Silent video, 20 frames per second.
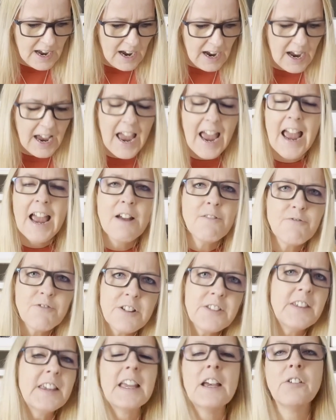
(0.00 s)
Uh,
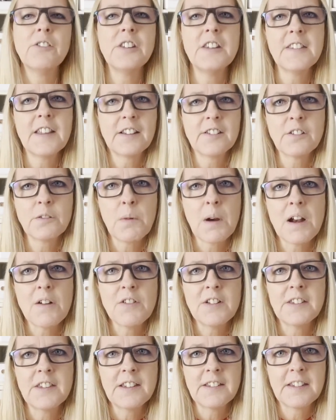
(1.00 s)
everything else in that square
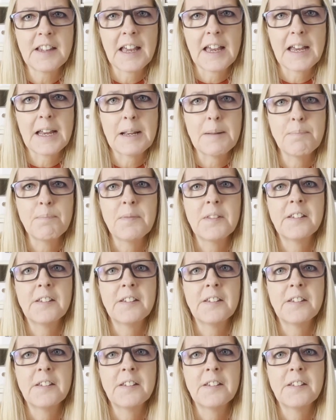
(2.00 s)
is the same,